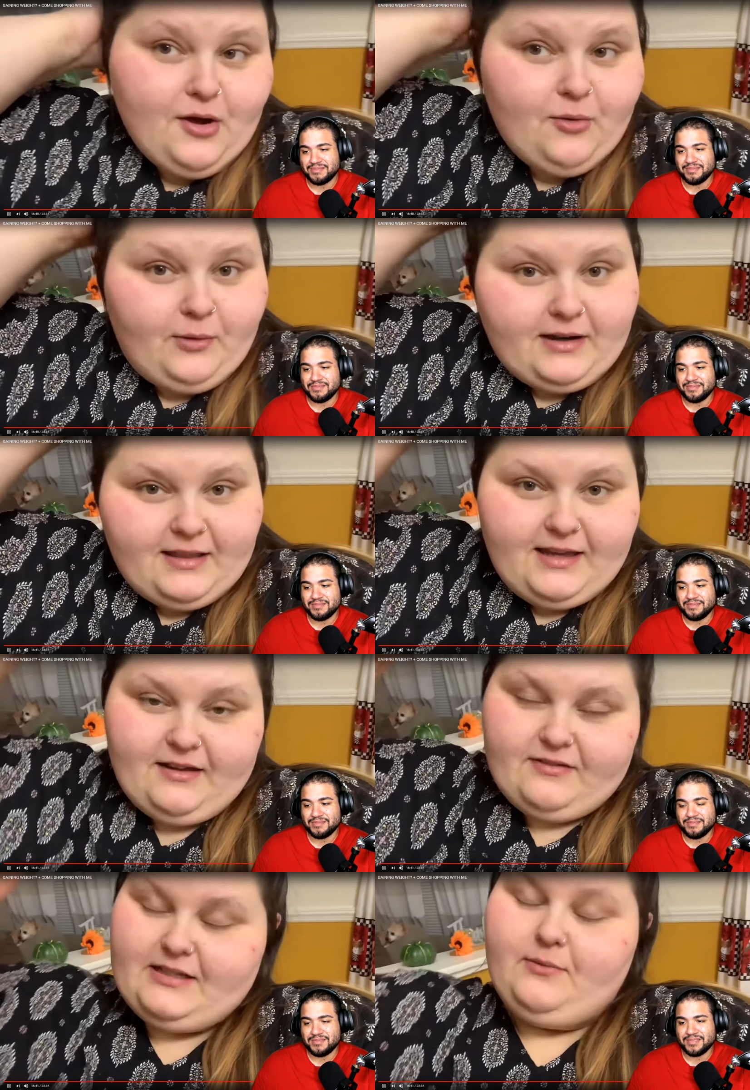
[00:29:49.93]
Speaker 1: One of the
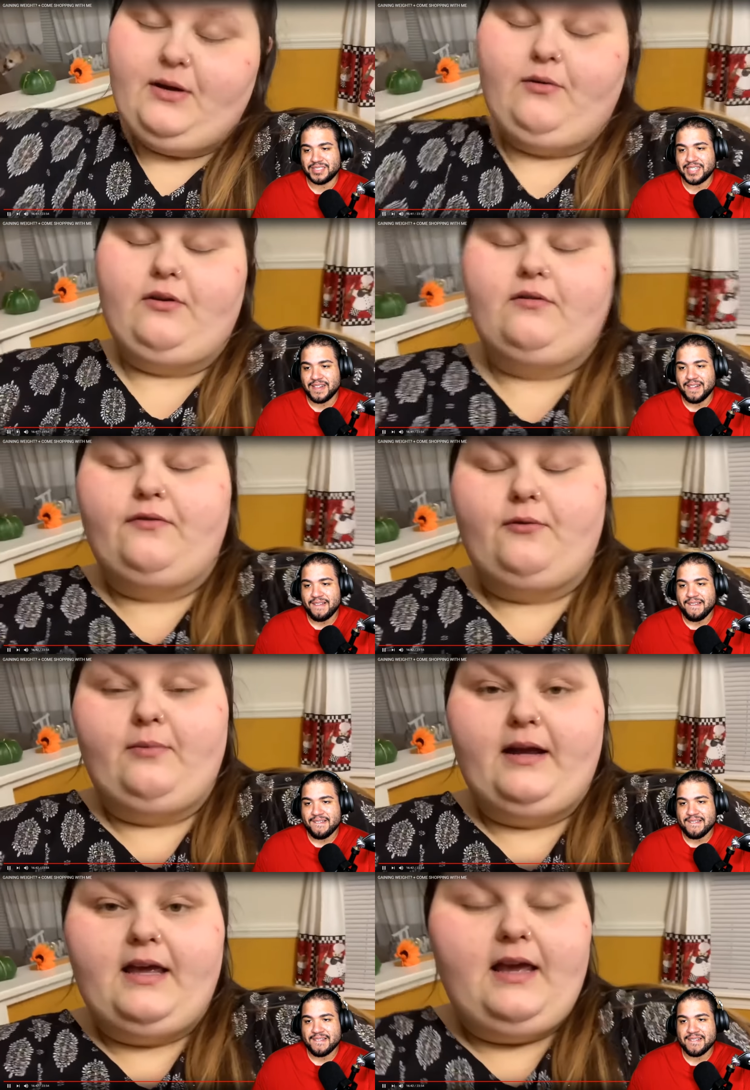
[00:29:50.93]
gifts that we ordered for
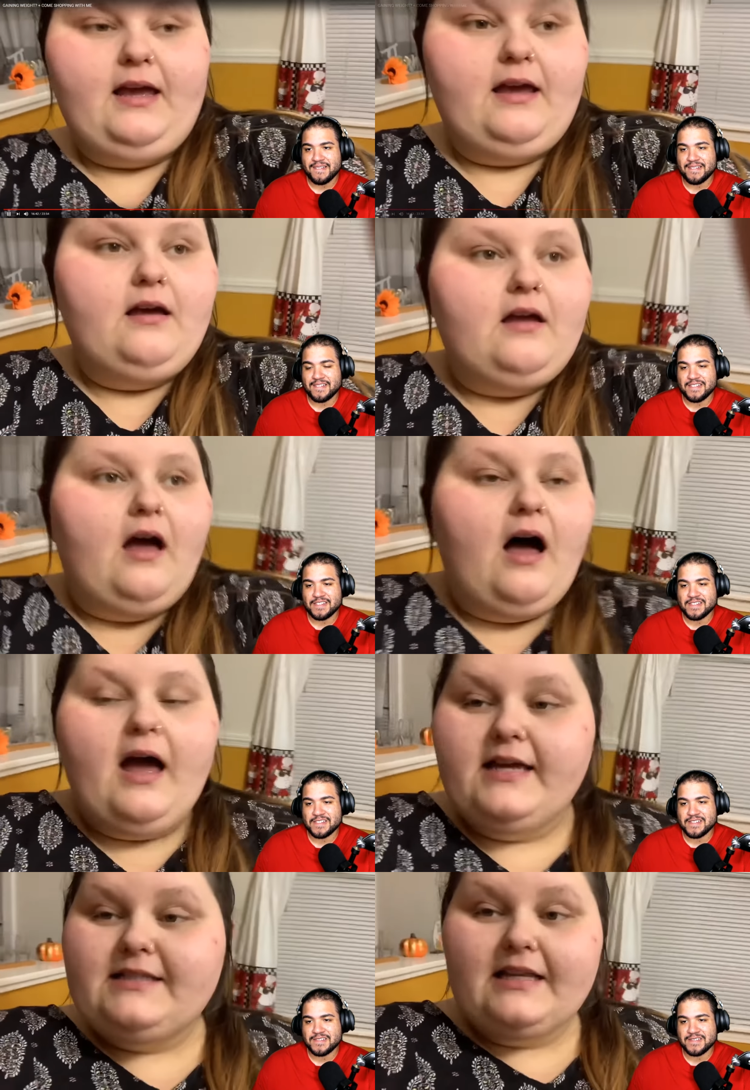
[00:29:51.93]
Ricky,
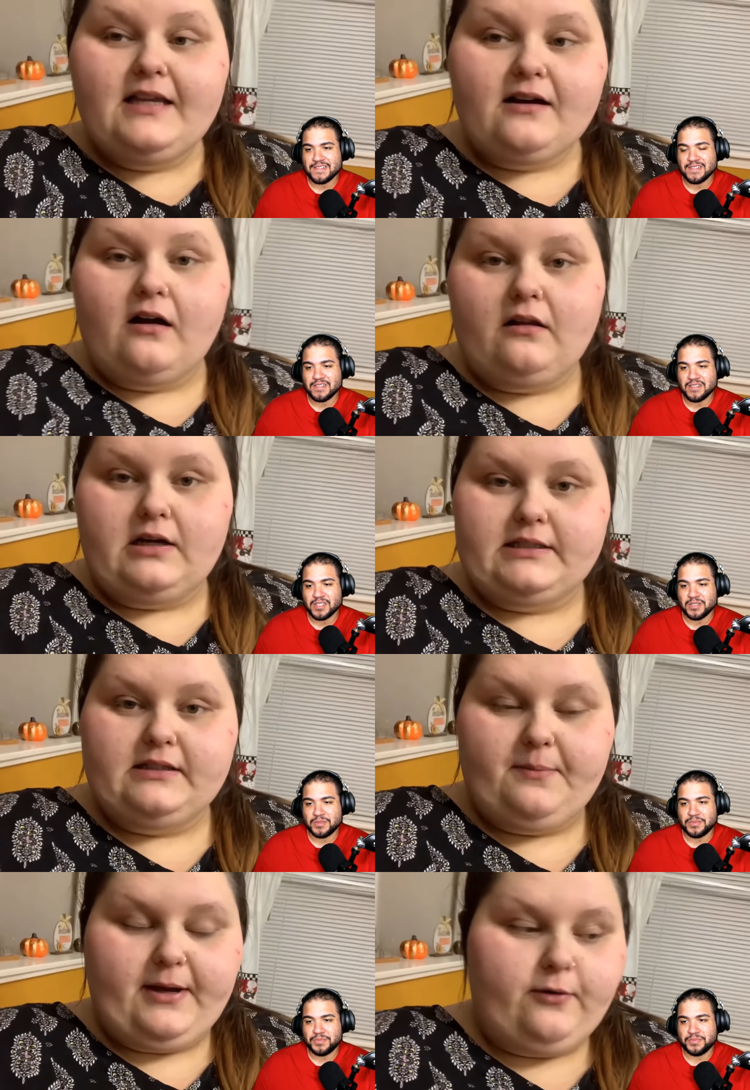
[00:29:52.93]
it said that it got lost in
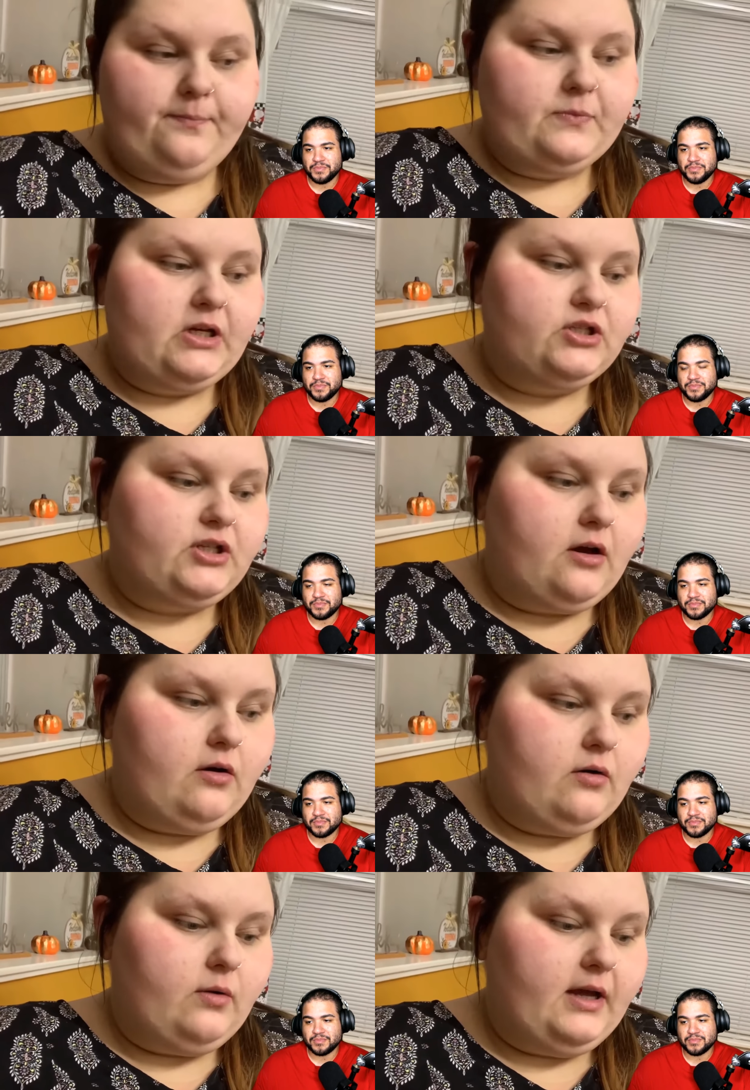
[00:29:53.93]
the mail.
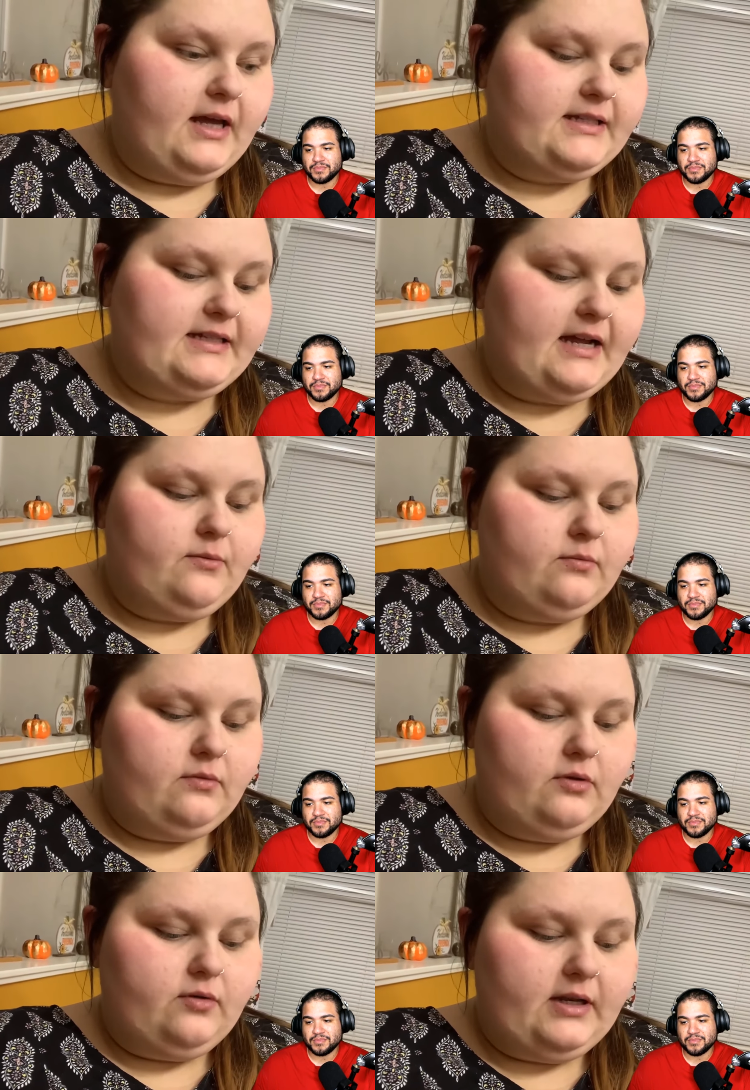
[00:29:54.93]
So it said
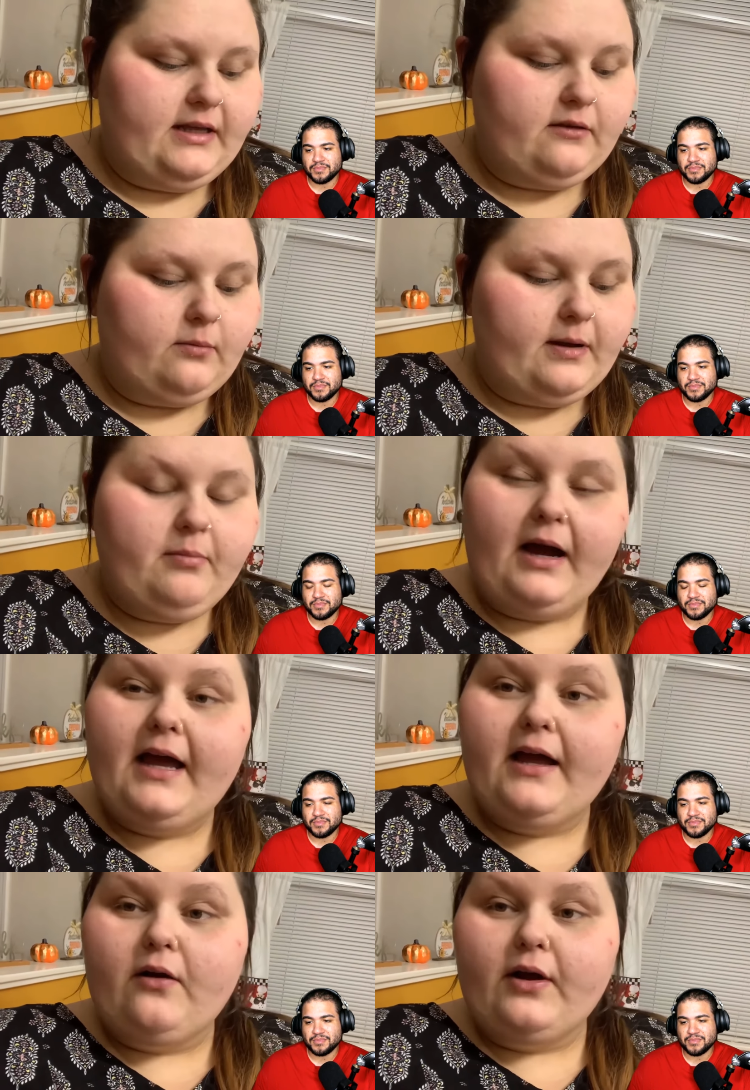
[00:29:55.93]
you can either
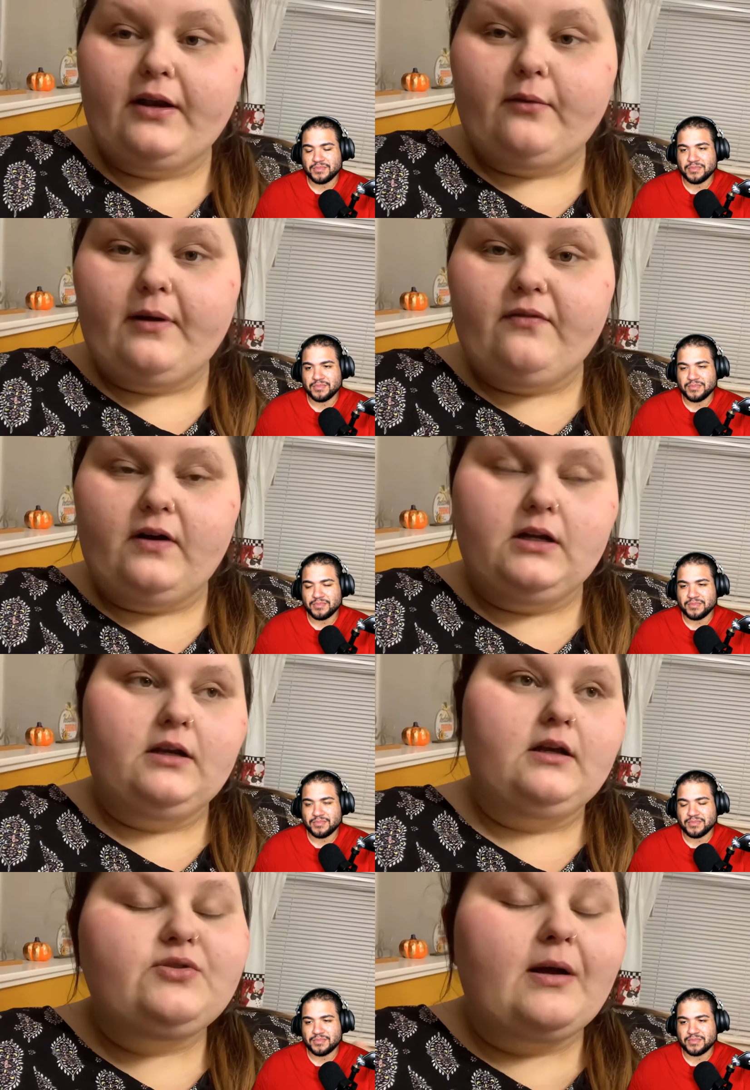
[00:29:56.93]
rebuy it or get a
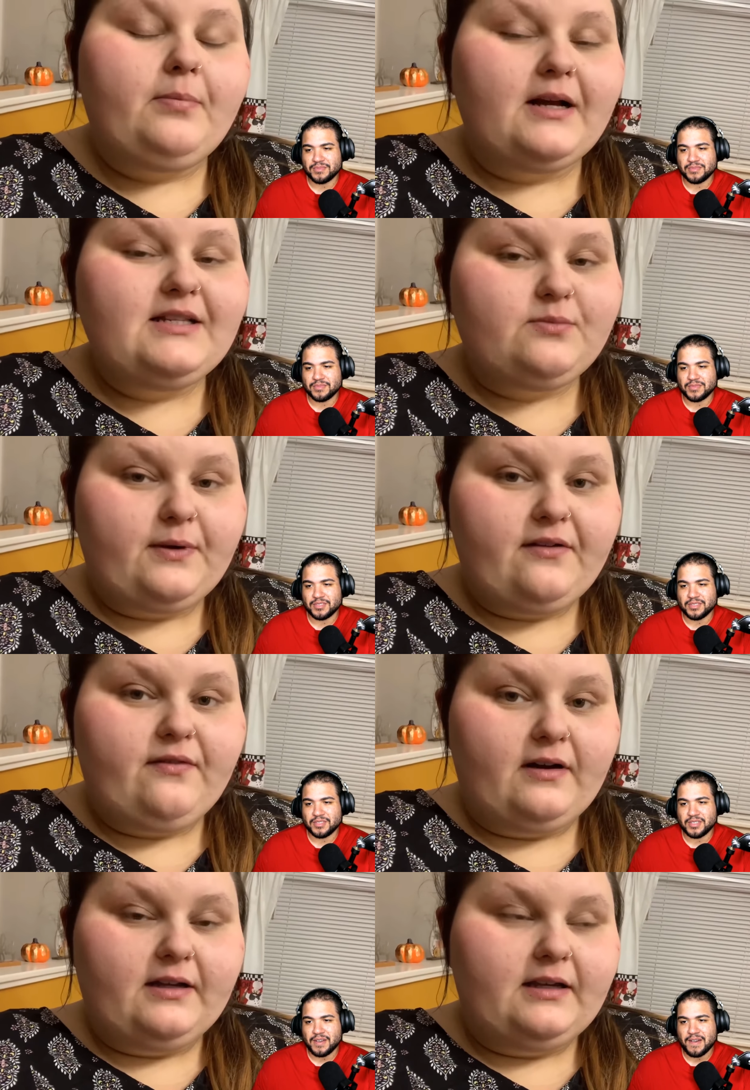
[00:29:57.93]
refund. So I pressed
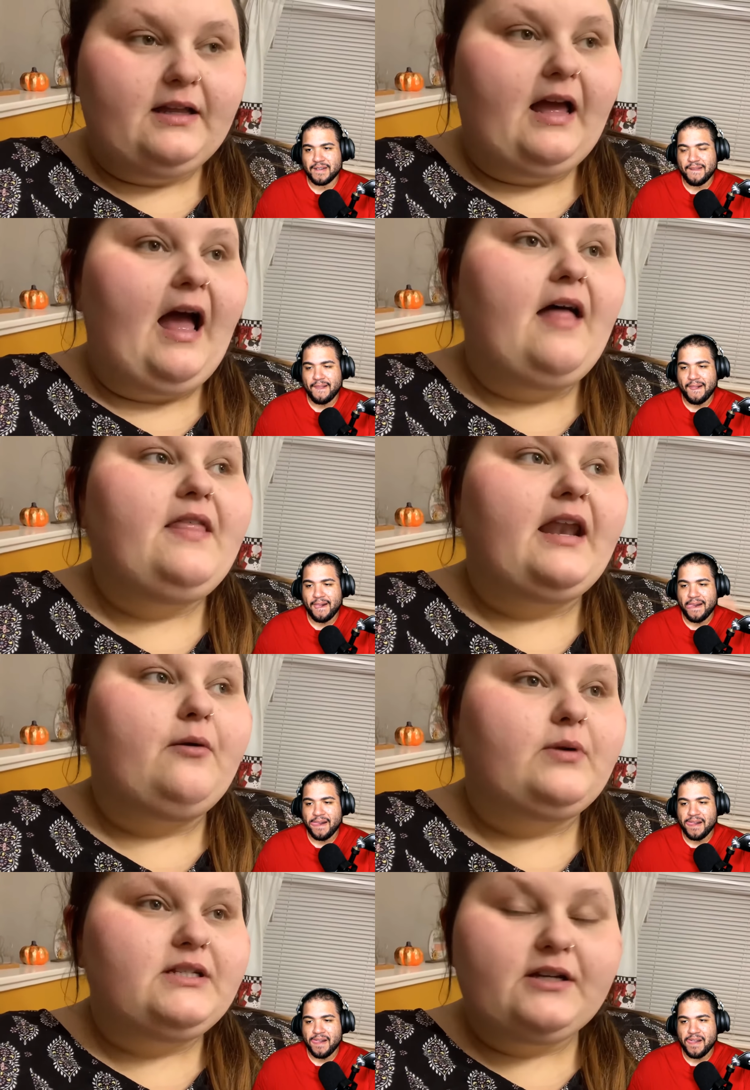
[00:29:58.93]
refund and then I
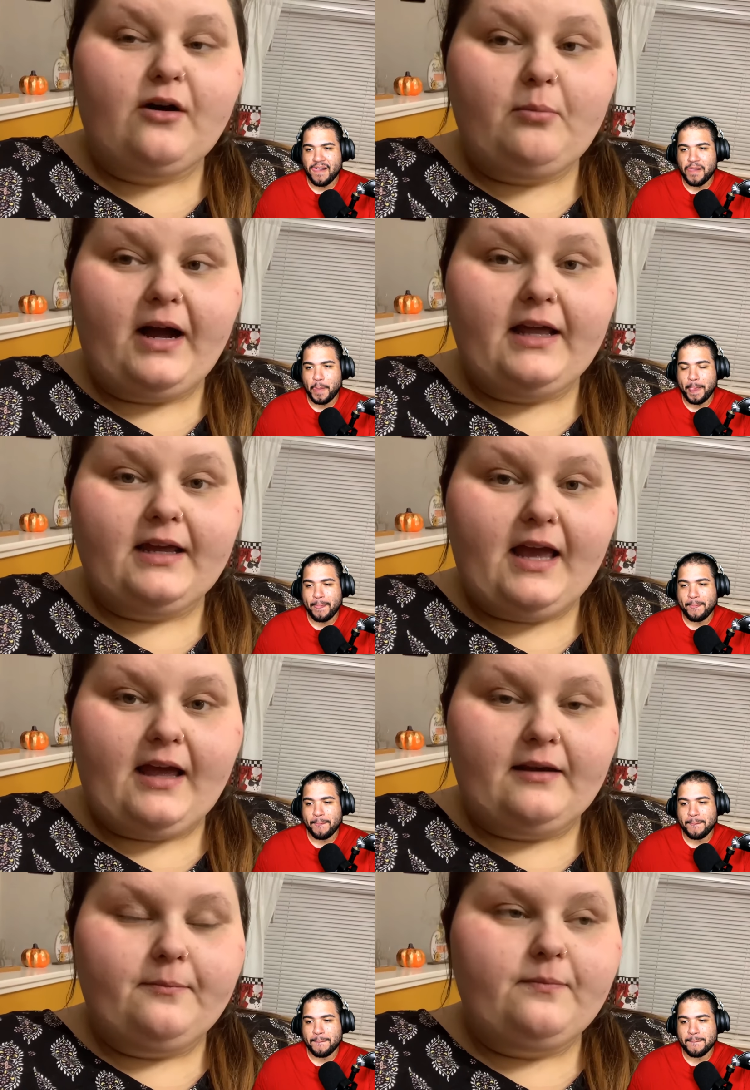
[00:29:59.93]
went to go buy it
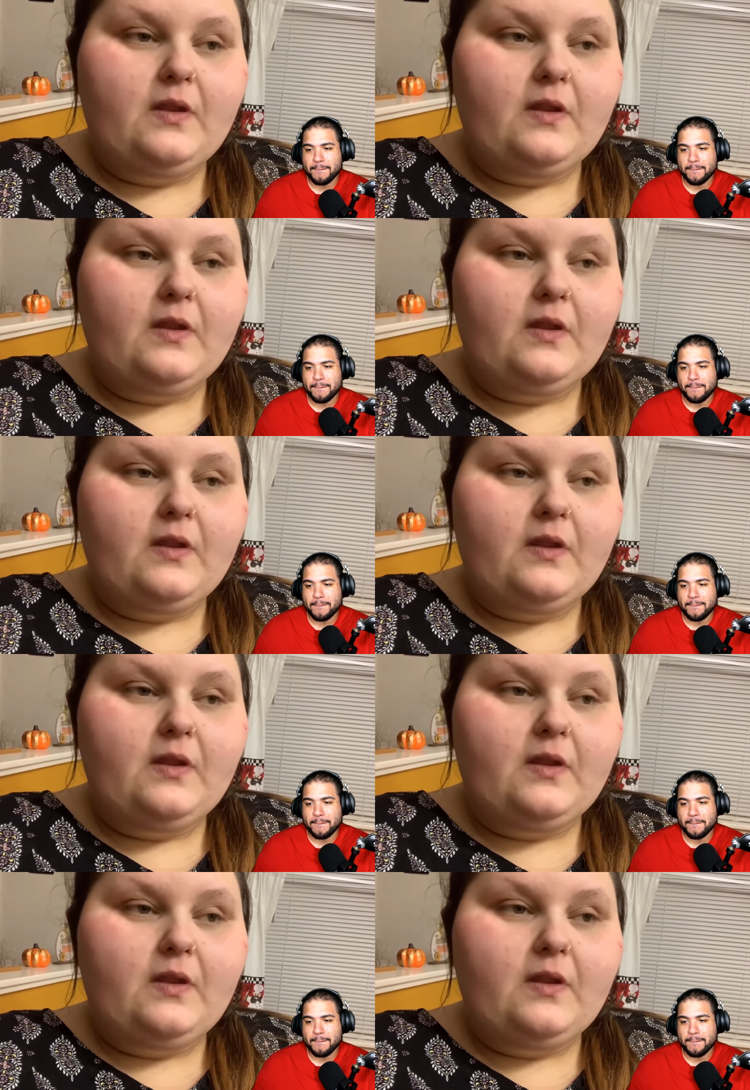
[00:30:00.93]
again.